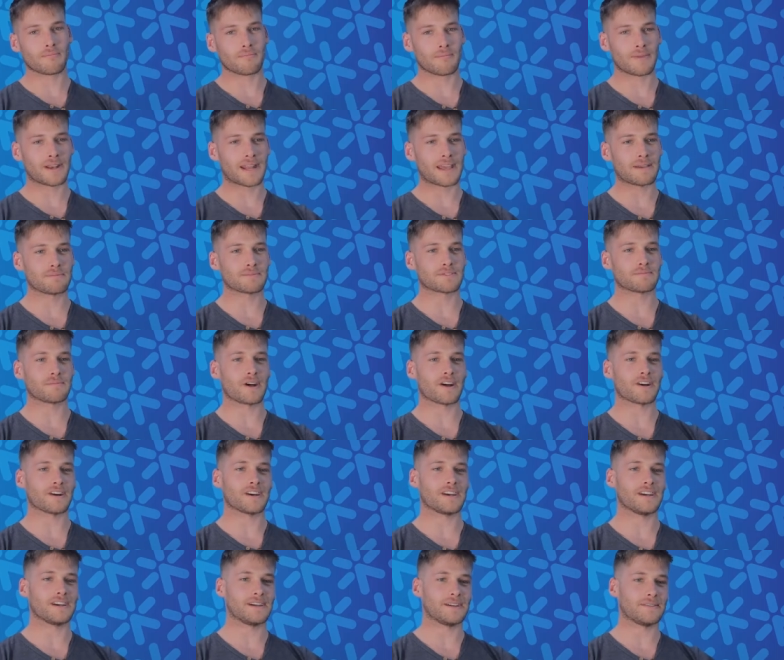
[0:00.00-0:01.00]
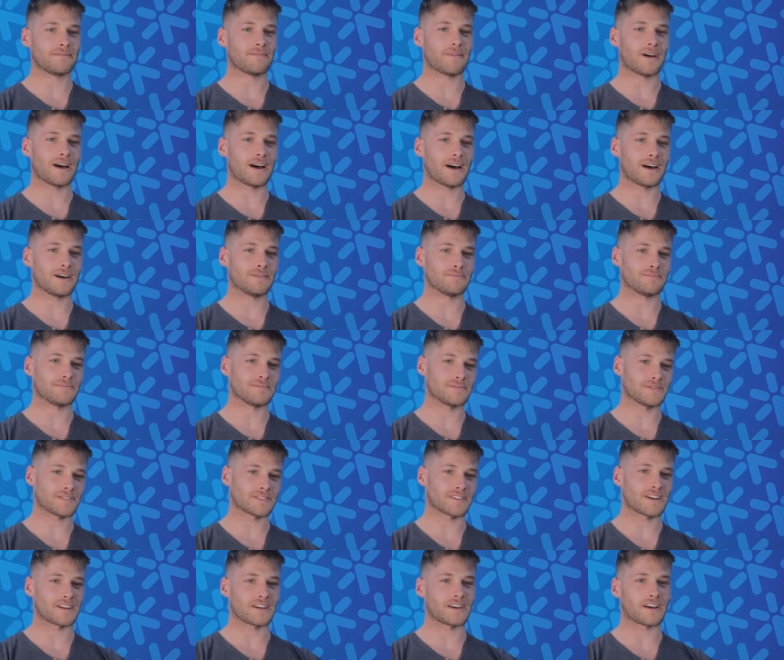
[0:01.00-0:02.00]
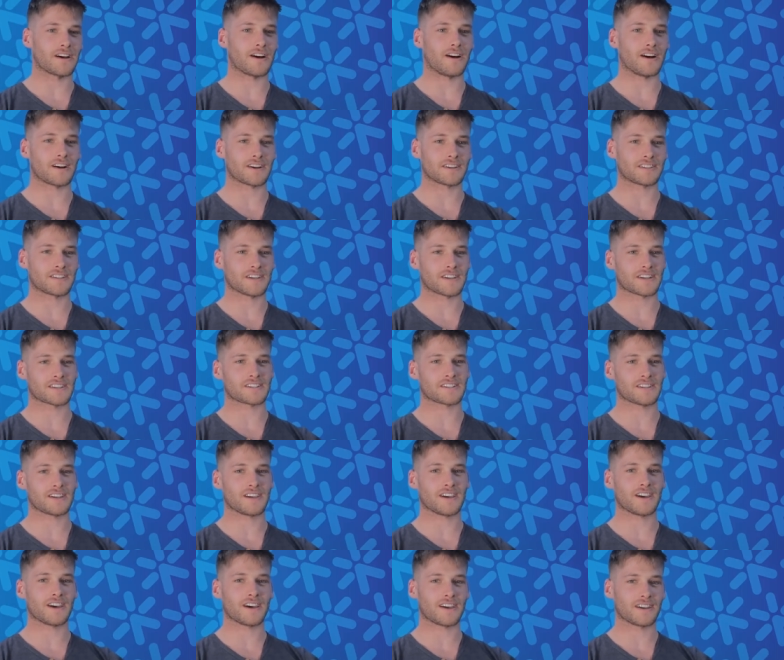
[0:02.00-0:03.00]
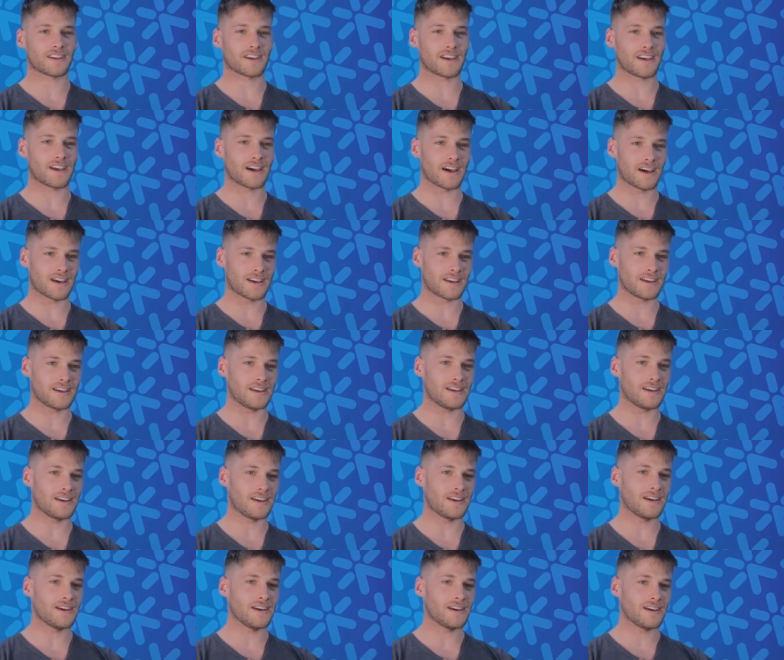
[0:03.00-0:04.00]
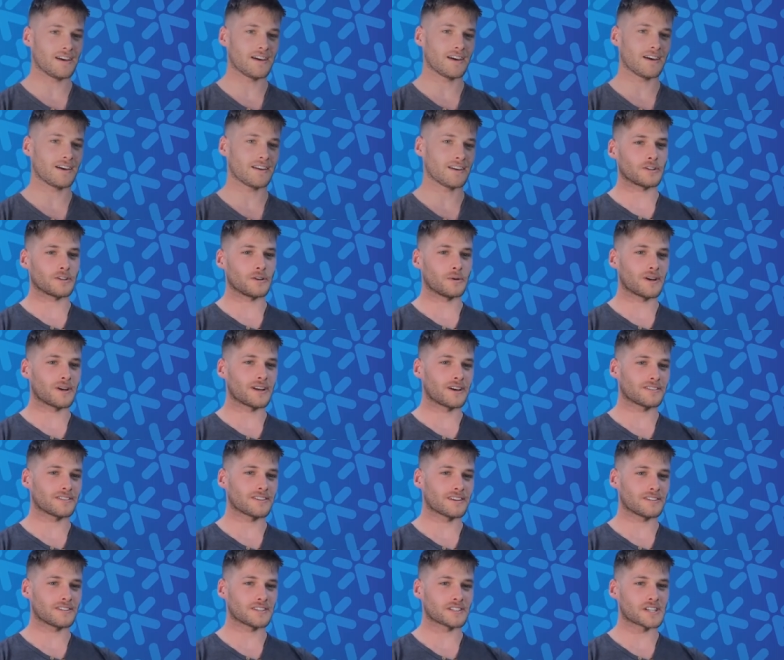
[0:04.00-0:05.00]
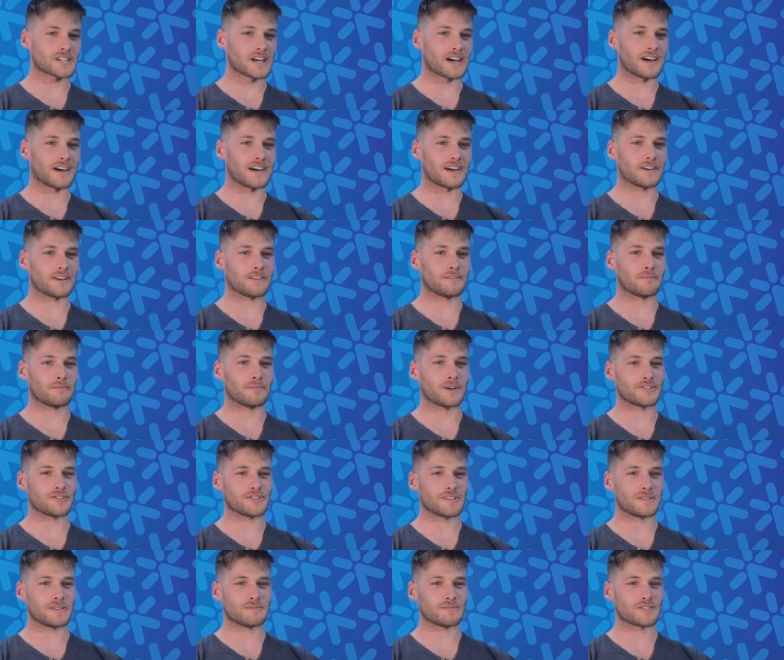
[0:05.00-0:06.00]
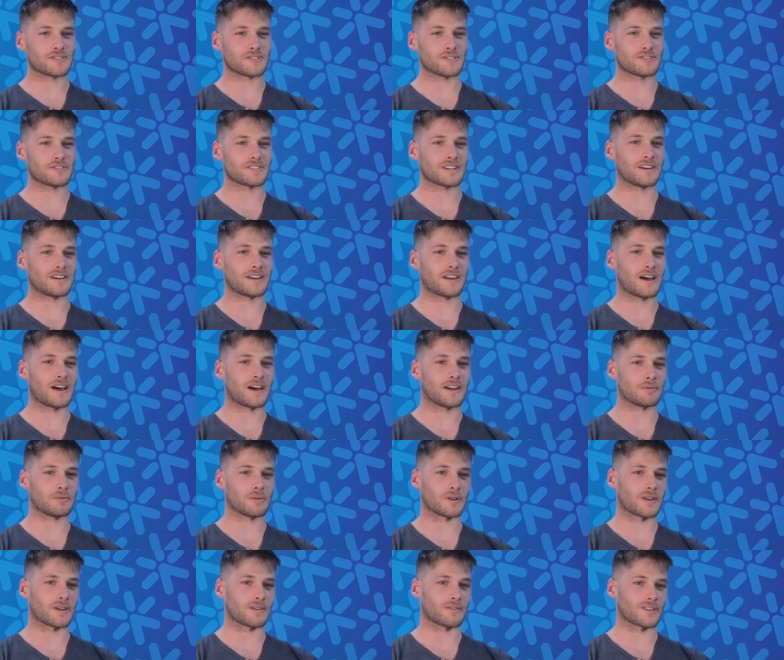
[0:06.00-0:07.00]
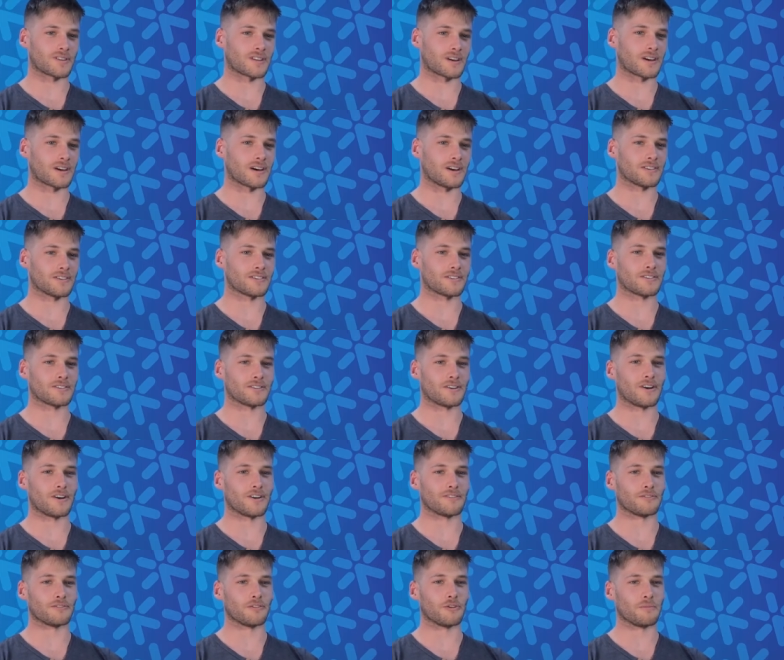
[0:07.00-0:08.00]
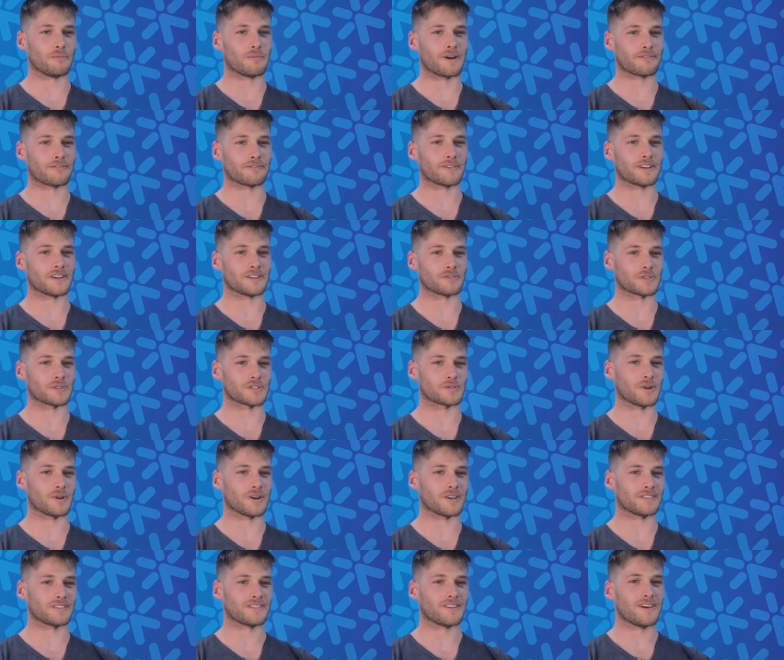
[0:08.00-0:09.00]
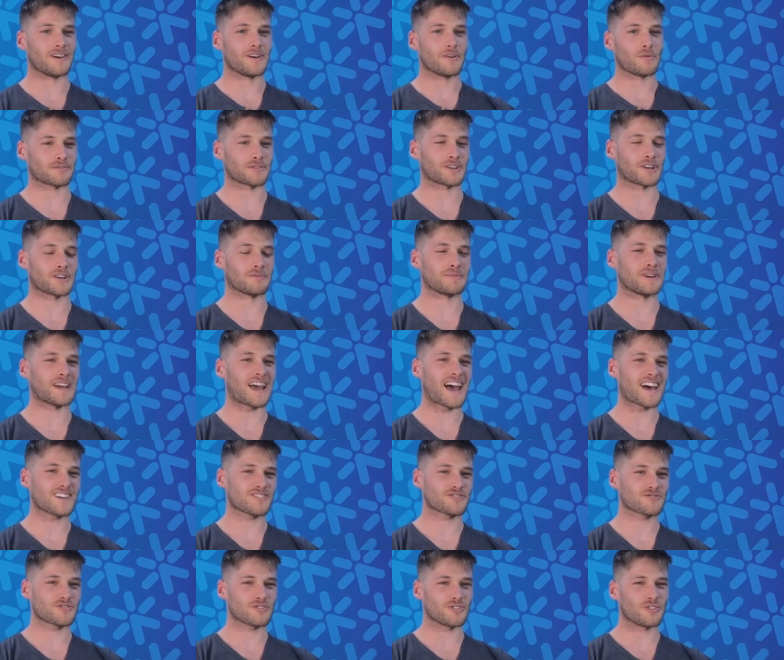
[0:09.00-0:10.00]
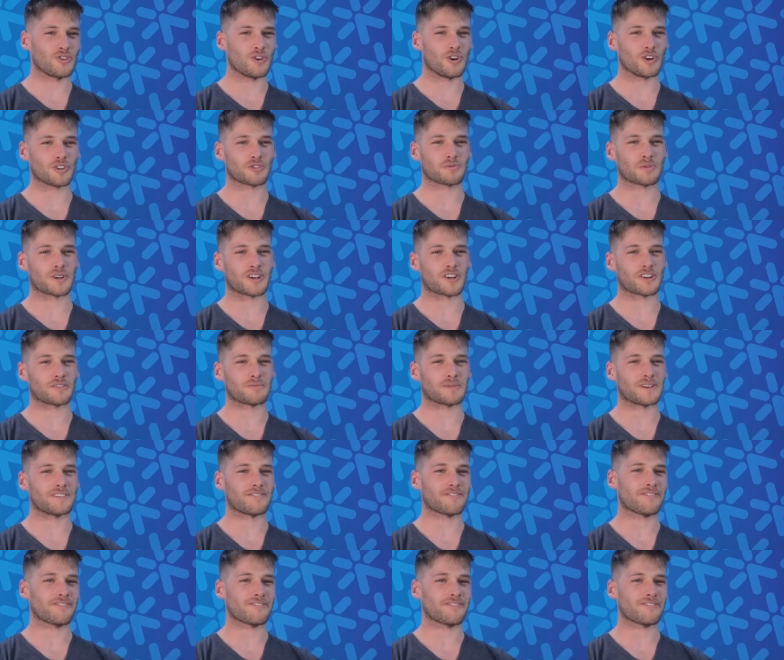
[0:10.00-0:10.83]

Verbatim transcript: My name's Murray. I'm studying architecture here at AIE. So when I was a little child, my dreams usually aligned with everything else of all my friends, which was we're going to be astronauts, we're going to be